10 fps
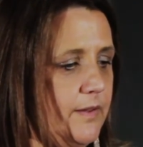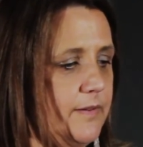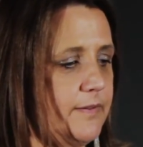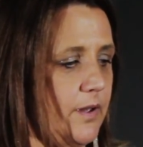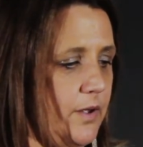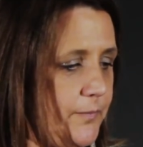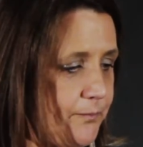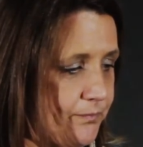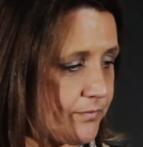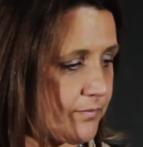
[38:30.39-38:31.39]
So
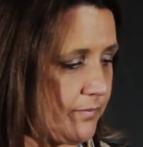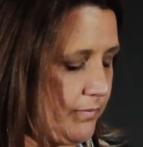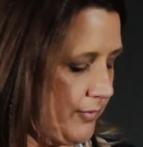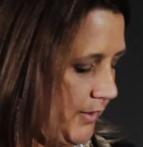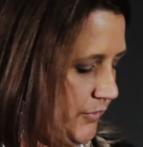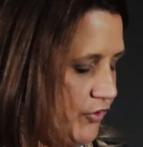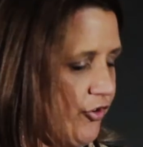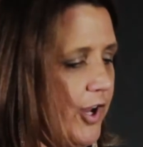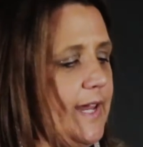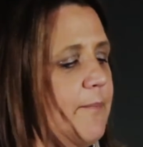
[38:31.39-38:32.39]

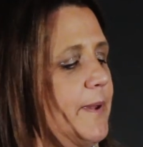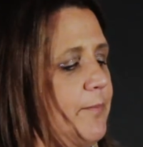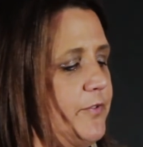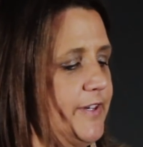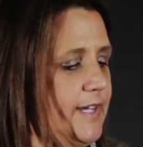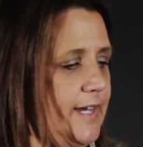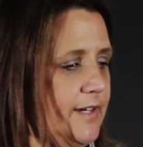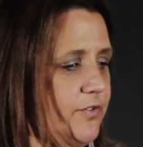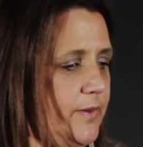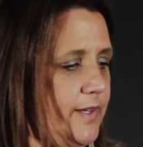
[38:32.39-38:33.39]
try and get people to
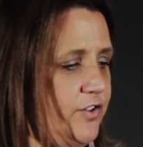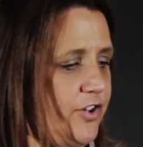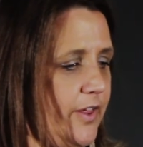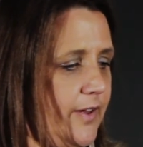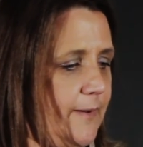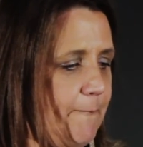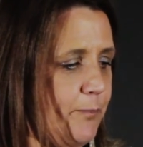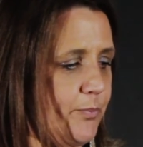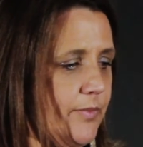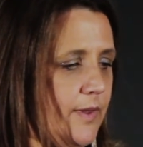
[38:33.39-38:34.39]
connect with each other.
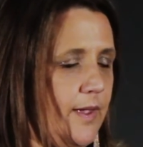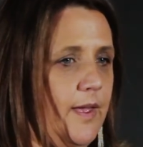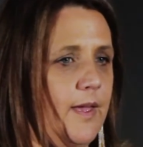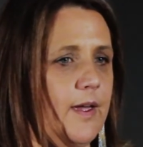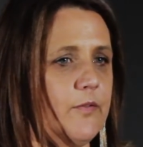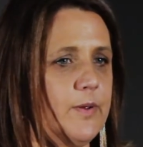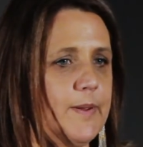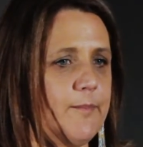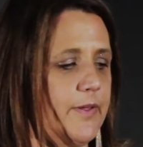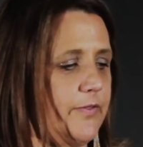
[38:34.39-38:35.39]
And
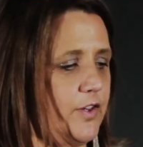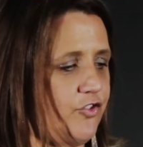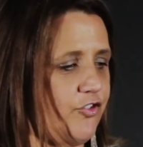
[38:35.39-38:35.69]
remember that